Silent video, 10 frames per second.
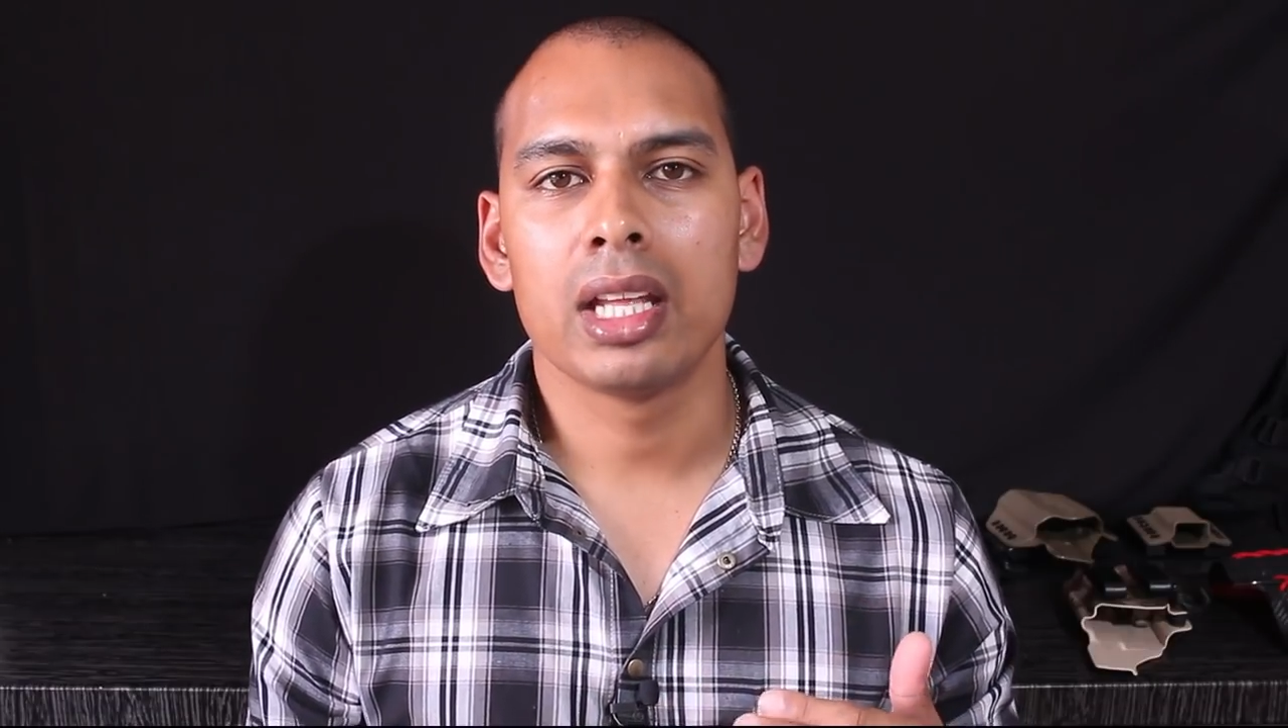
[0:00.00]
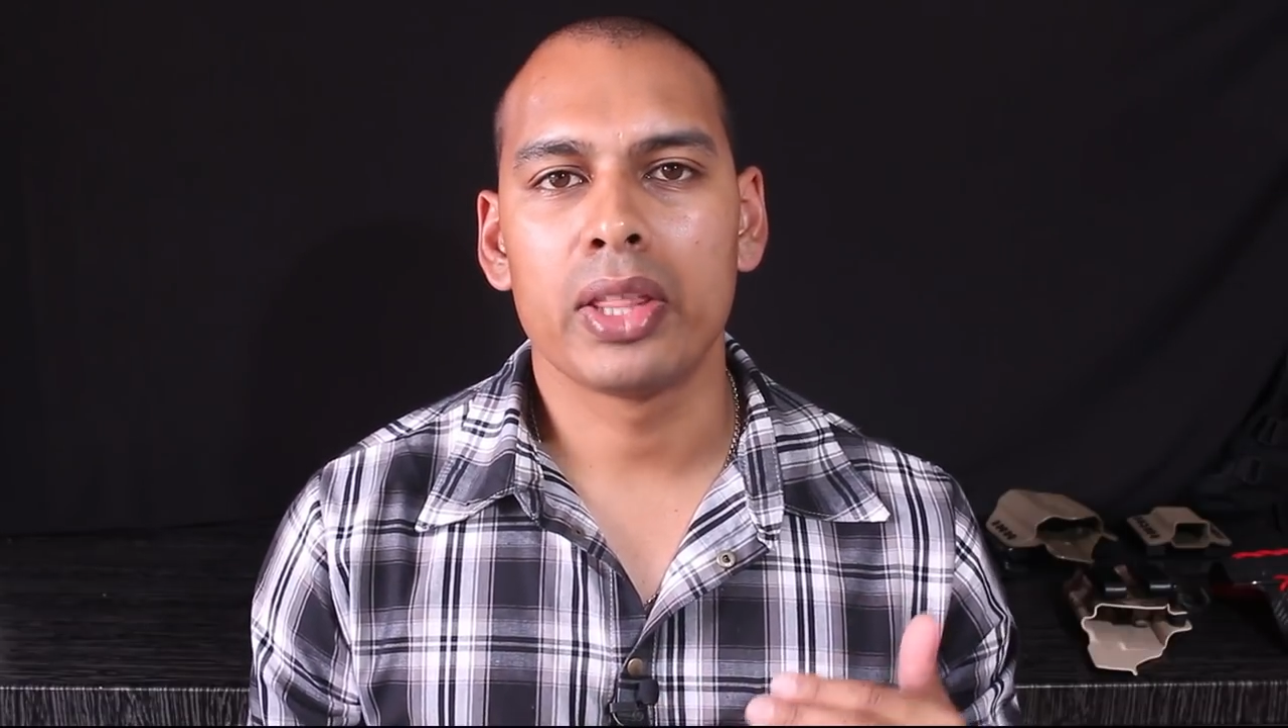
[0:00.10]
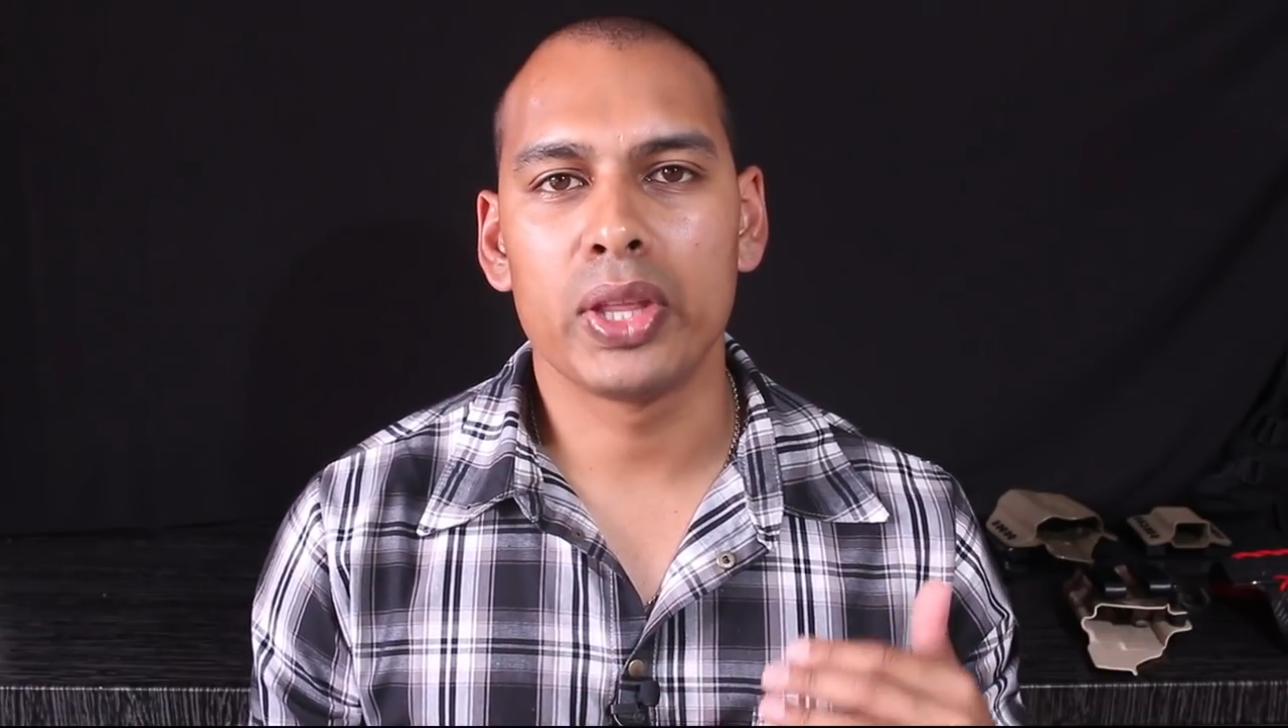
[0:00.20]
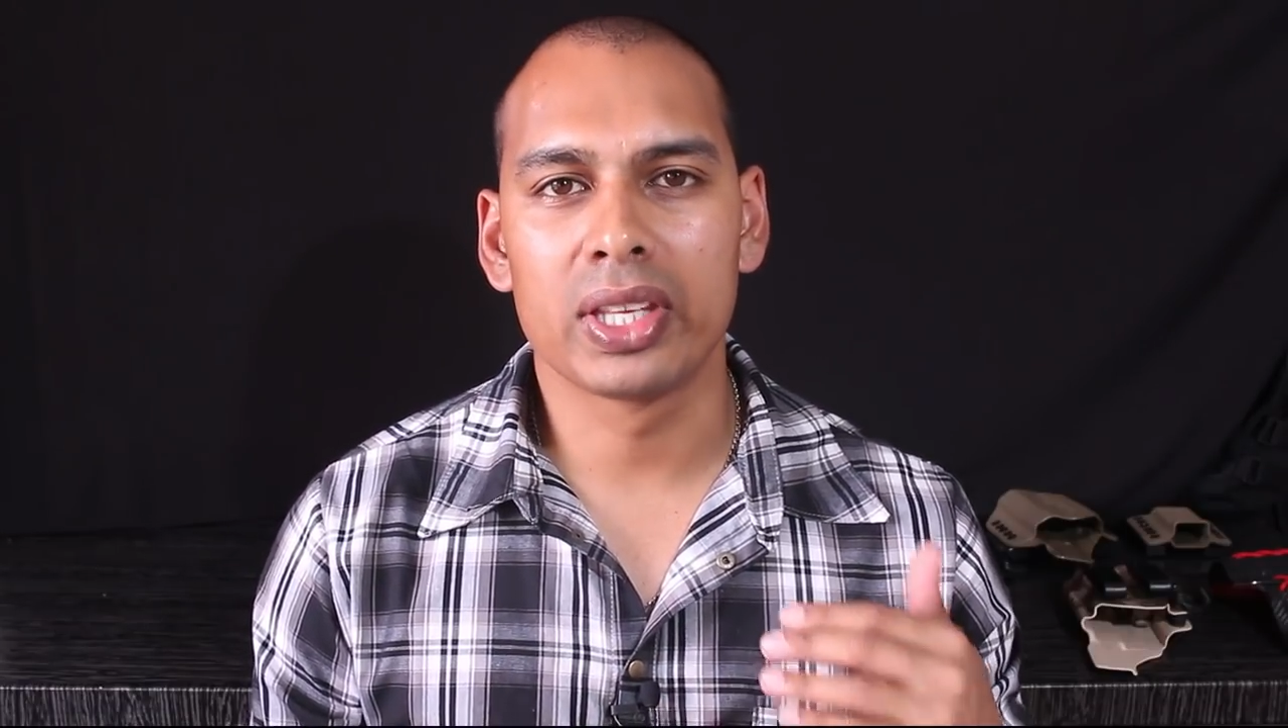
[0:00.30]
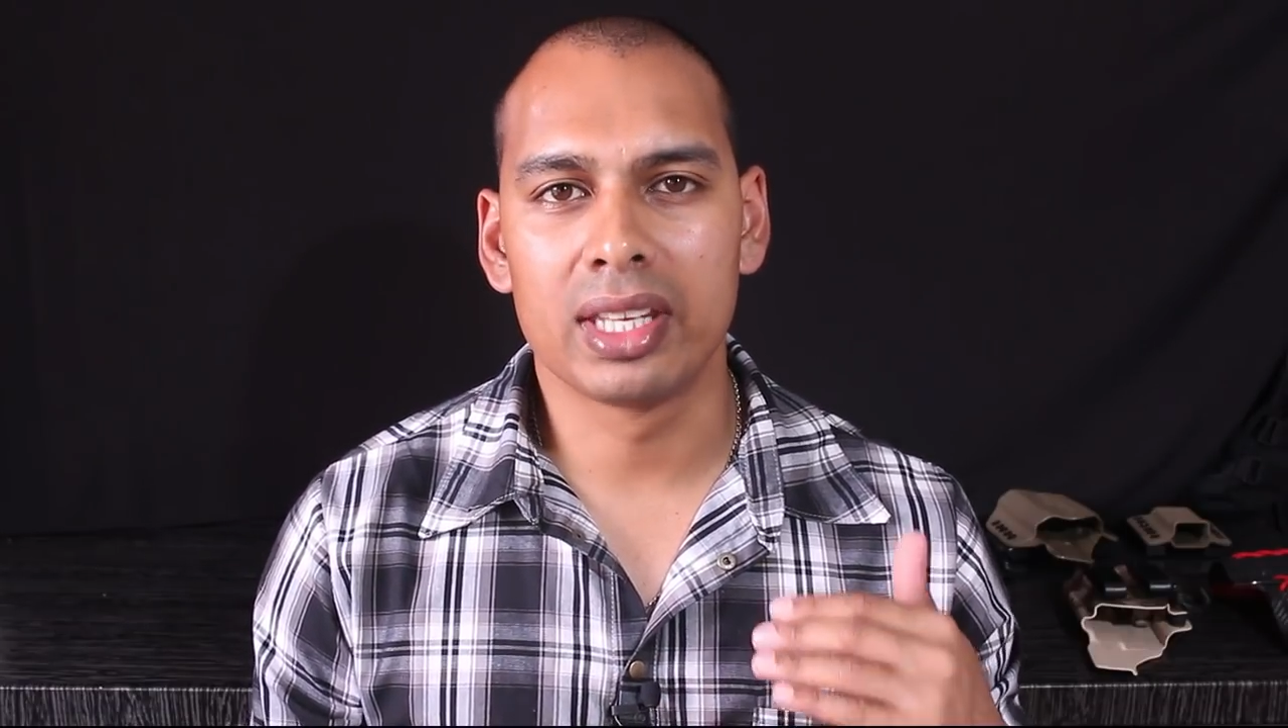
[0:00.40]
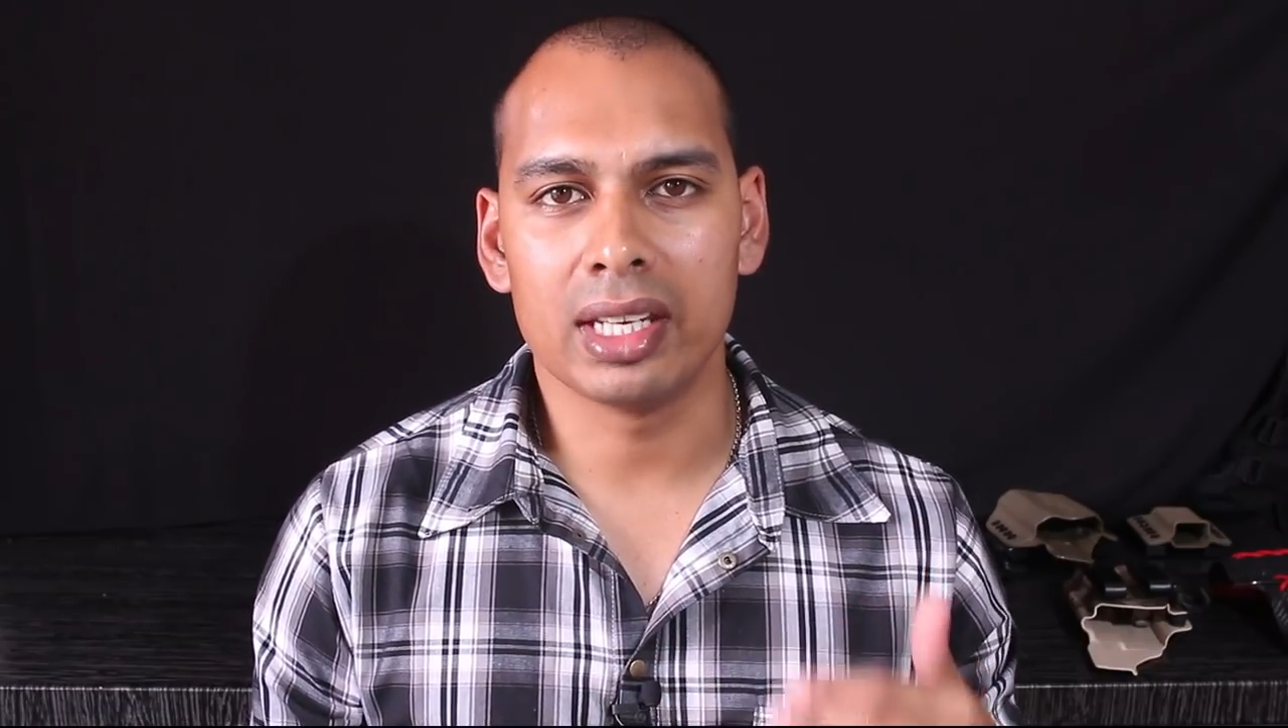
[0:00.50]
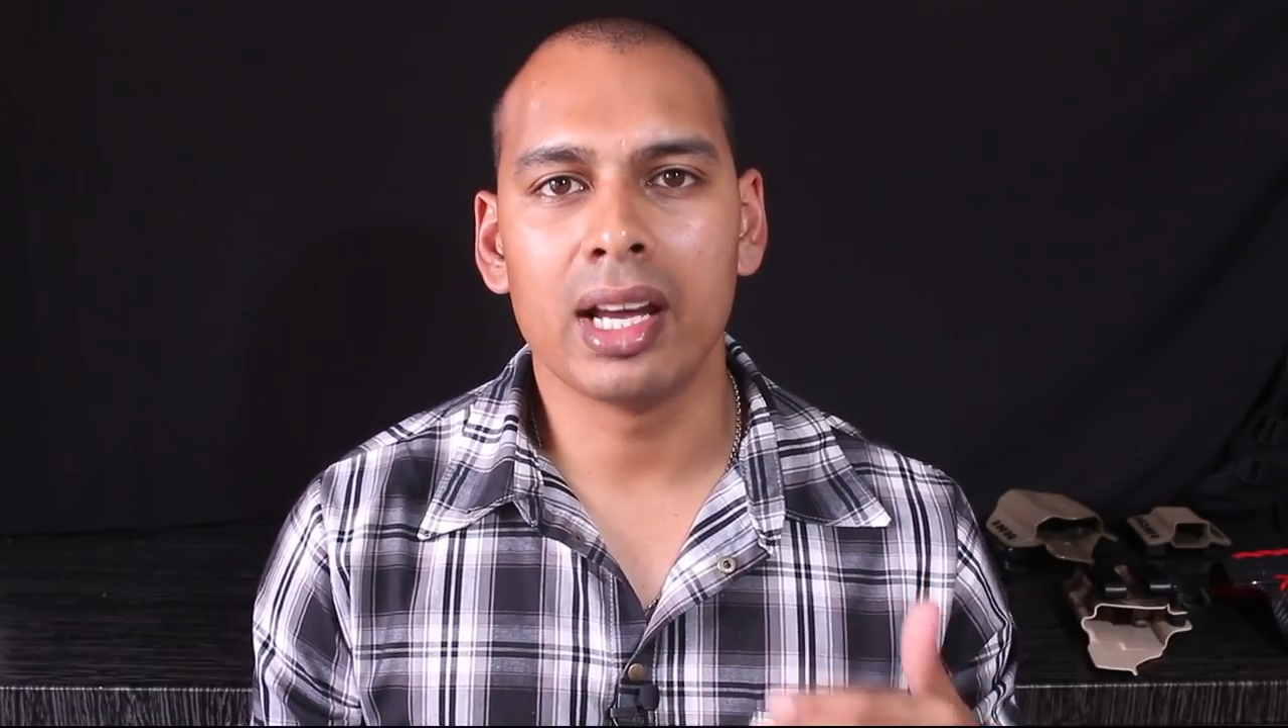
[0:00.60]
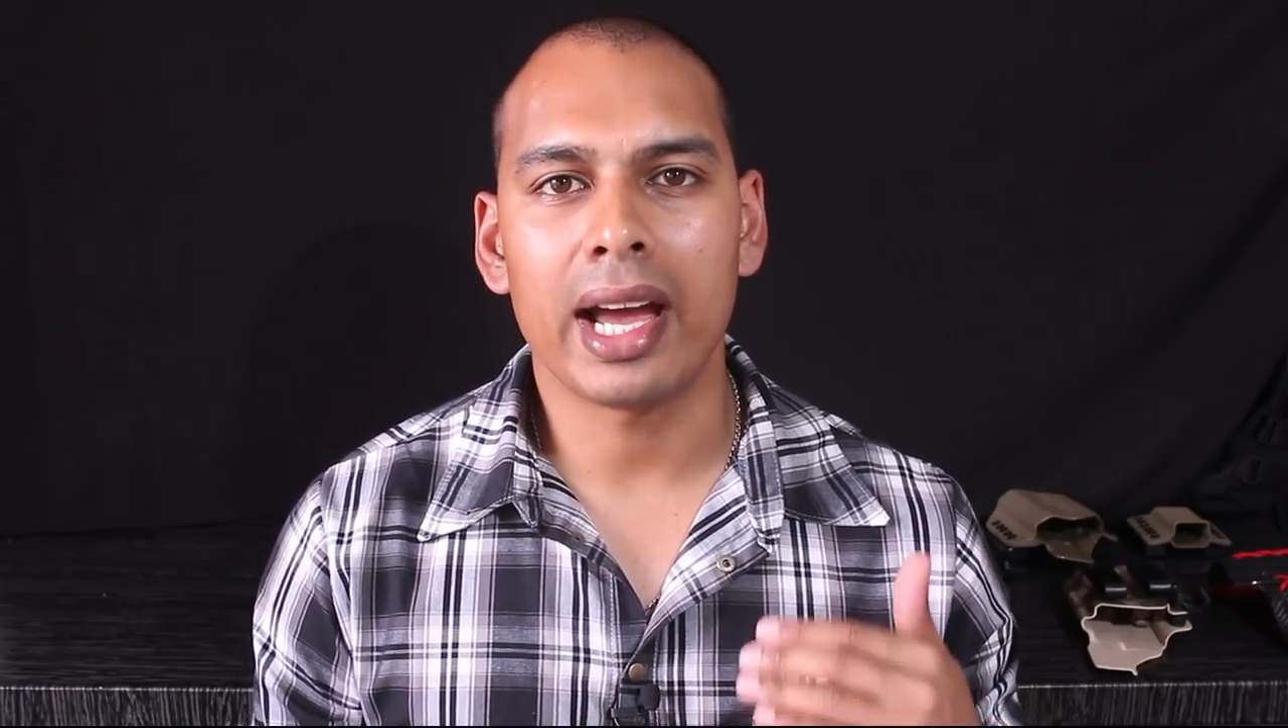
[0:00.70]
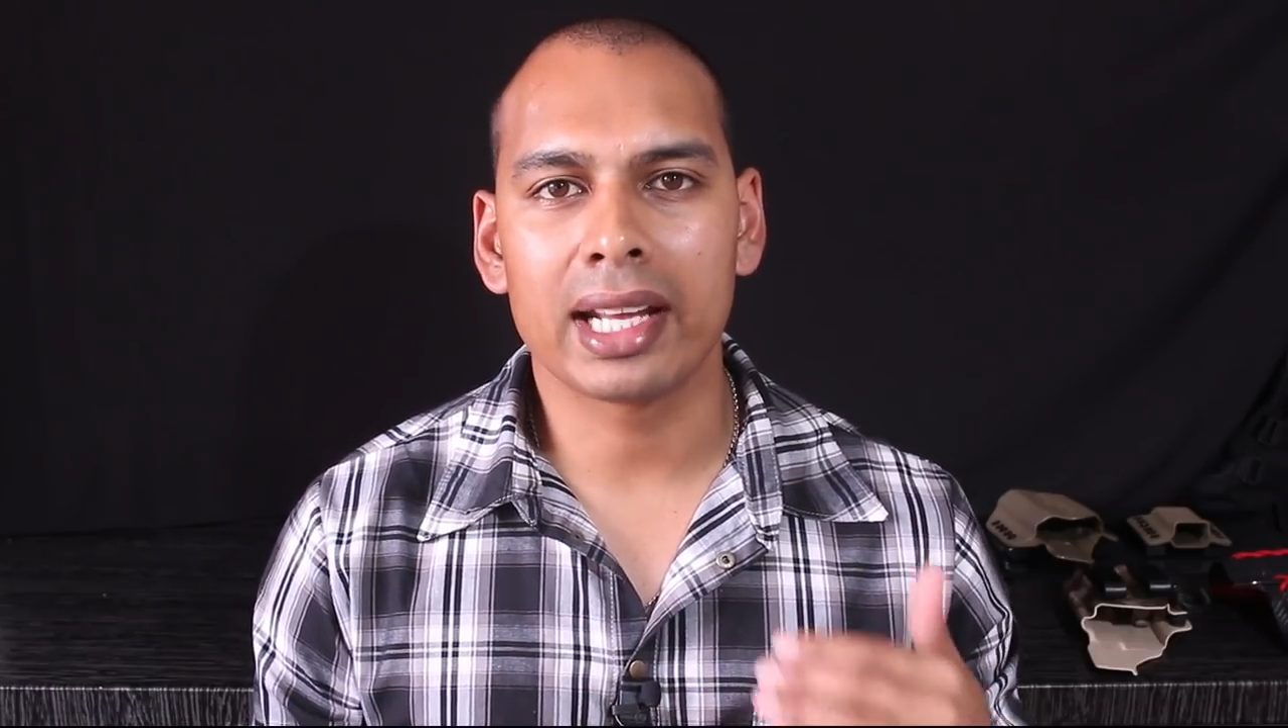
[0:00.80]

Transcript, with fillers: the gear